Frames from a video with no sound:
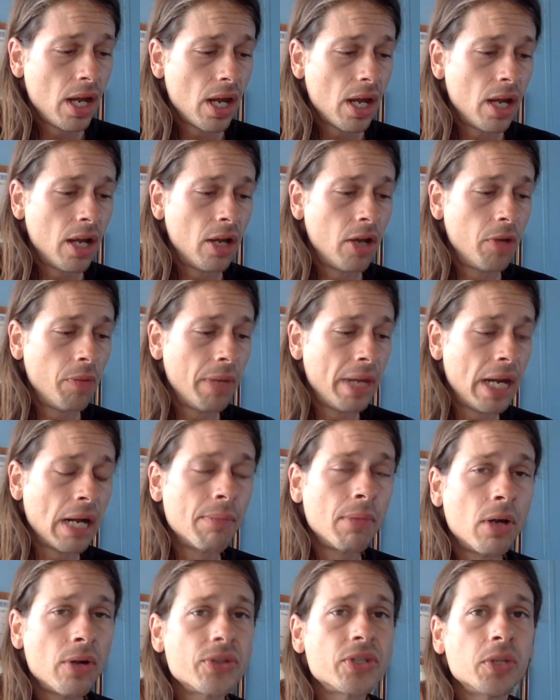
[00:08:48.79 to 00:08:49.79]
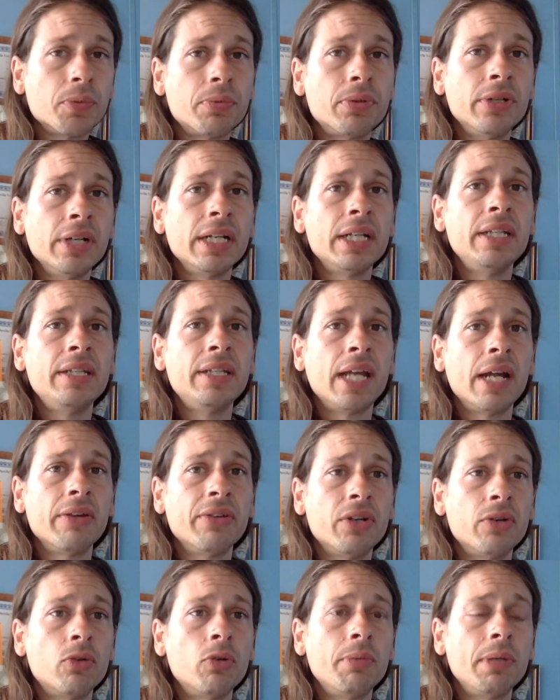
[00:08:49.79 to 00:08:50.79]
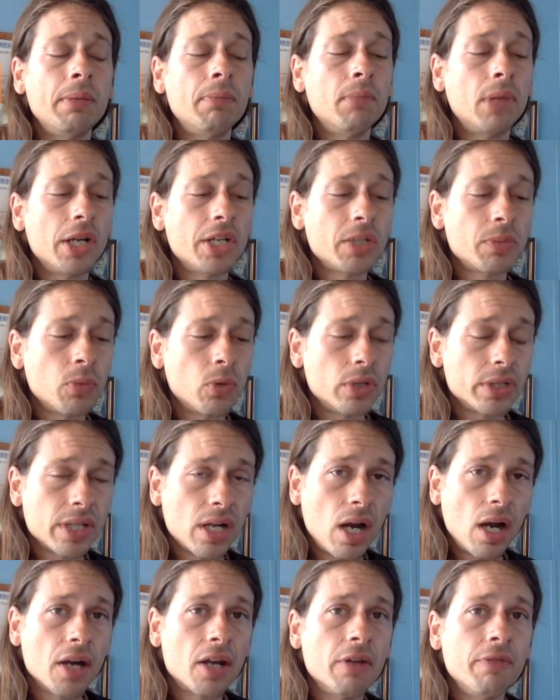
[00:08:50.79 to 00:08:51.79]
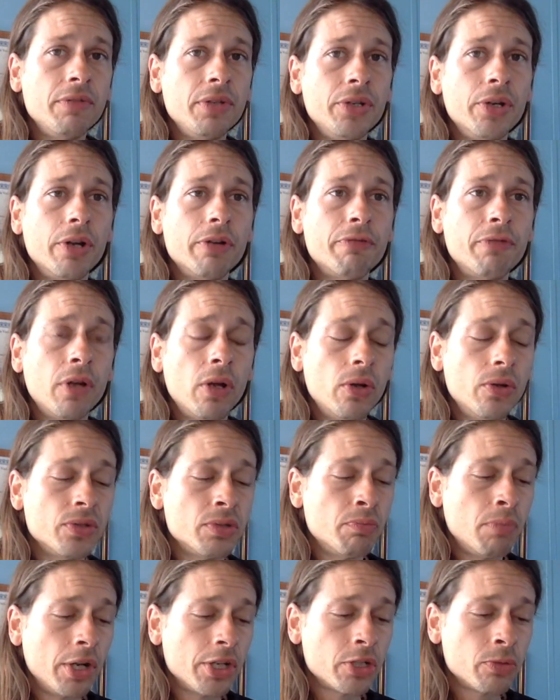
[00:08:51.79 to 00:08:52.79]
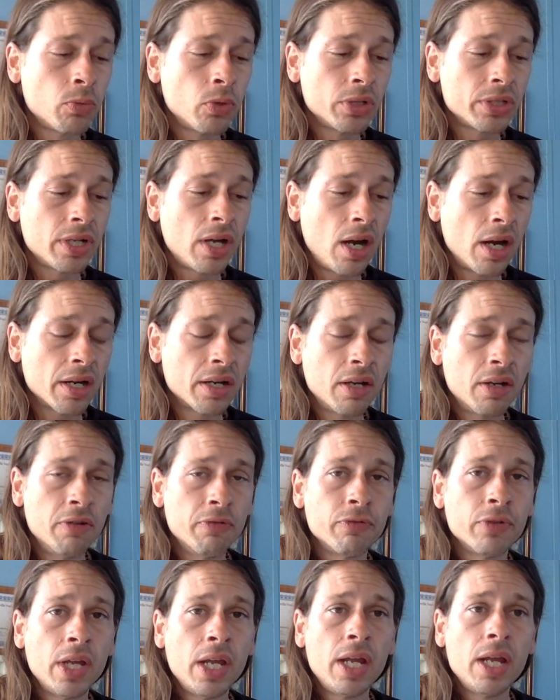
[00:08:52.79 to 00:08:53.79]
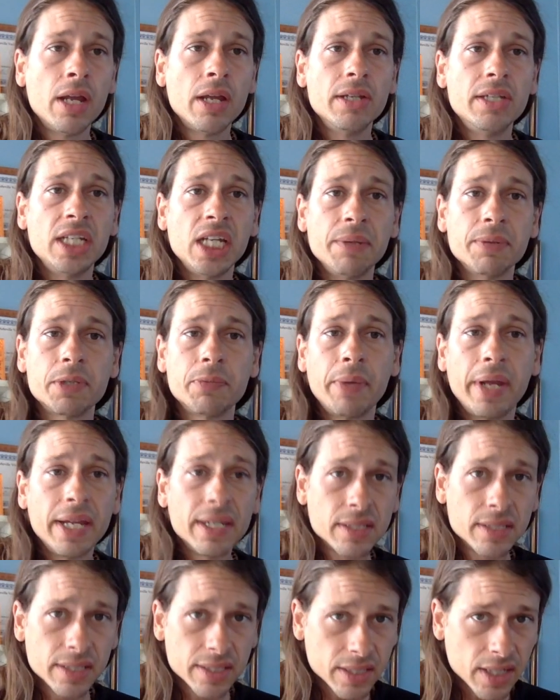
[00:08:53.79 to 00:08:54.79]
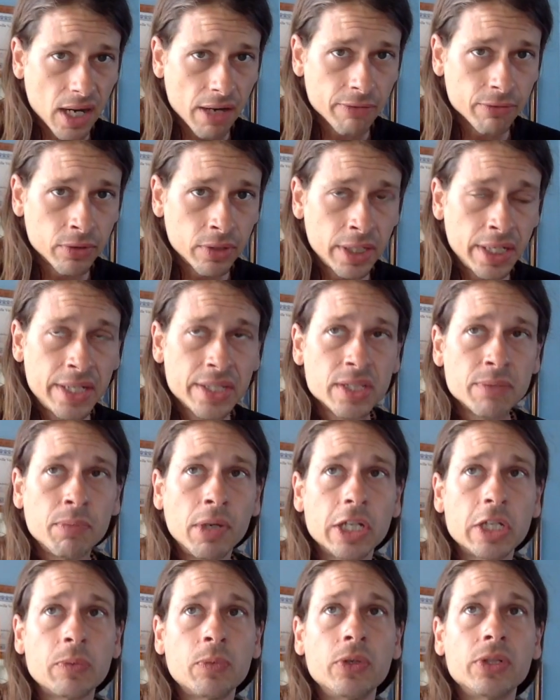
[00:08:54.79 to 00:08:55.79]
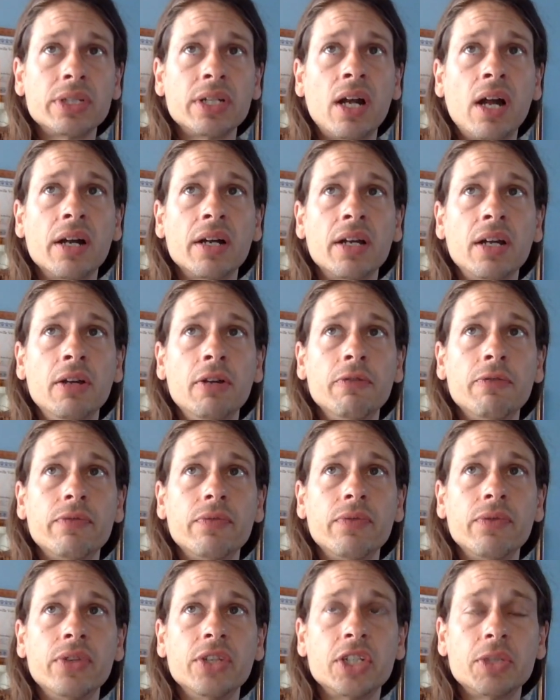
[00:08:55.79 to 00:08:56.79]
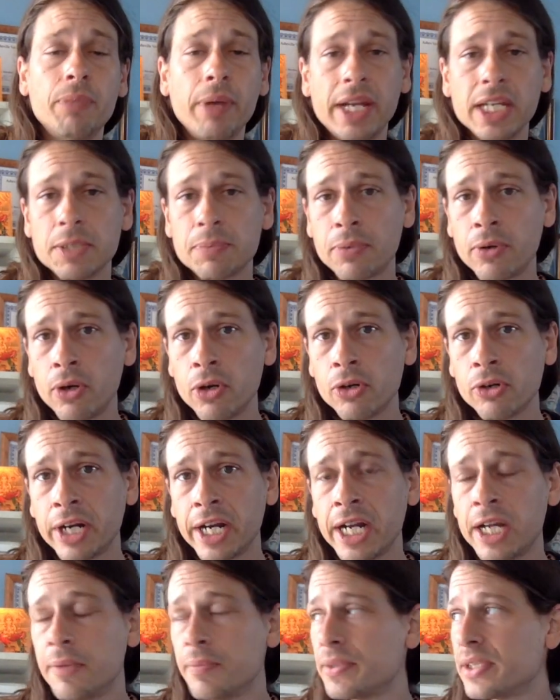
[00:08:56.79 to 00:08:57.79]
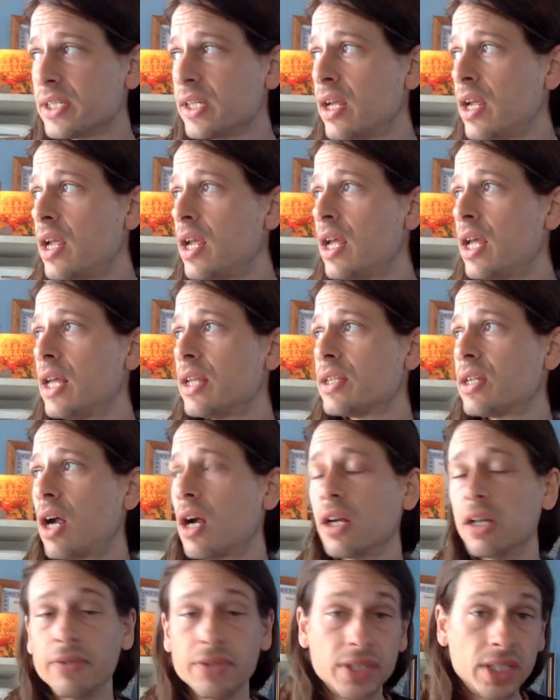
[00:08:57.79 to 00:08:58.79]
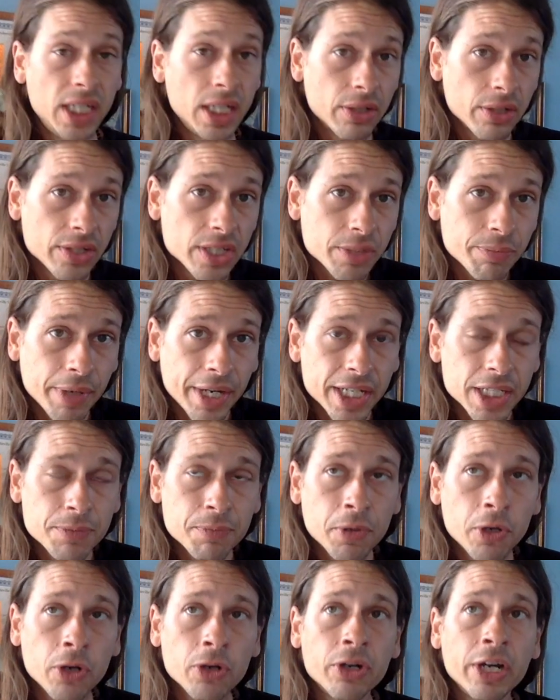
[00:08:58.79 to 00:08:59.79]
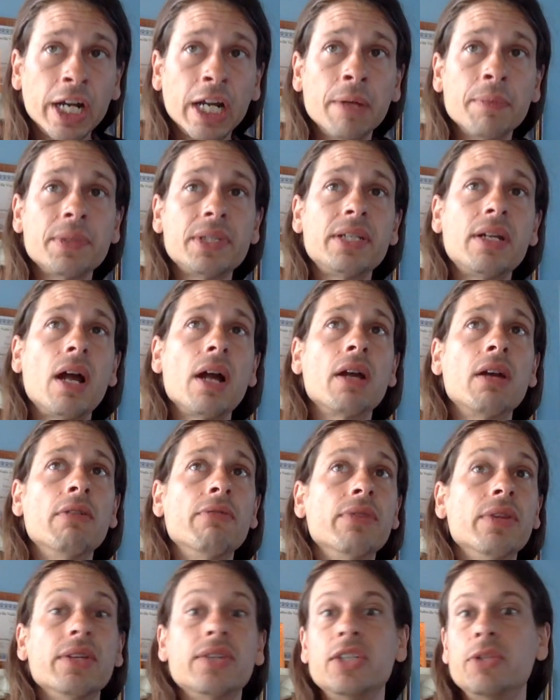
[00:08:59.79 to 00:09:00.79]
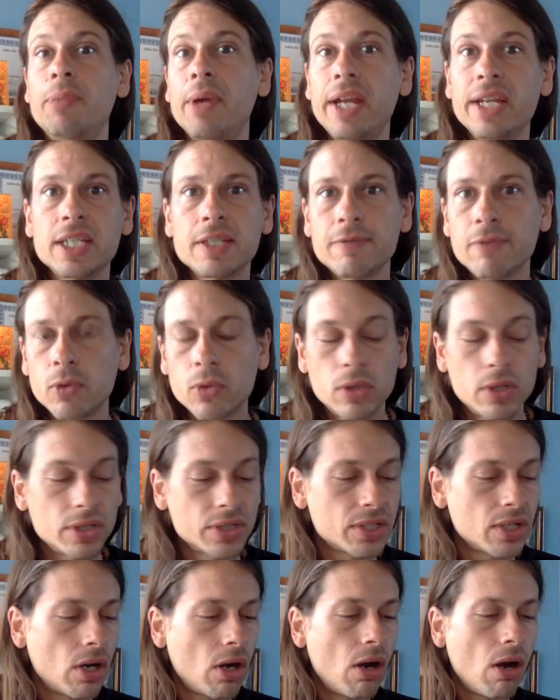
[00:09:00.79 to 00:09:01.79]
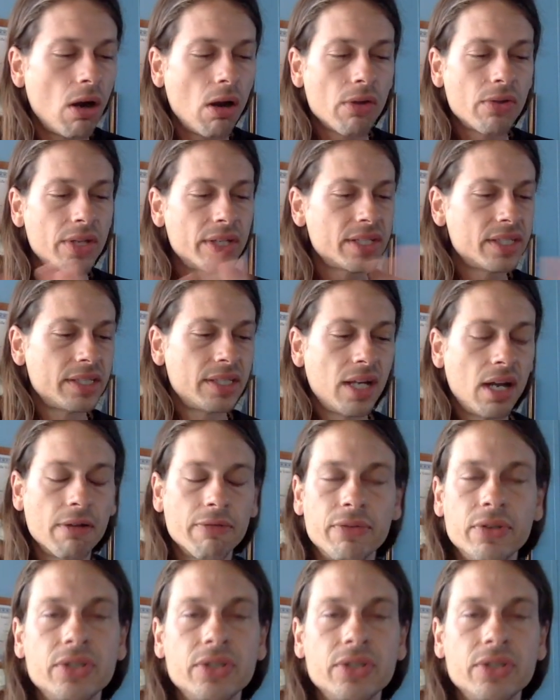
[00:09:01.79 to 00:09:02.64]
And I'm also predicting that there will be much more talk of UFOs, much more talk of deep space discoveries, much more talk of the space programs, talk of secret space programs, talk of the Space Force, all this stuff.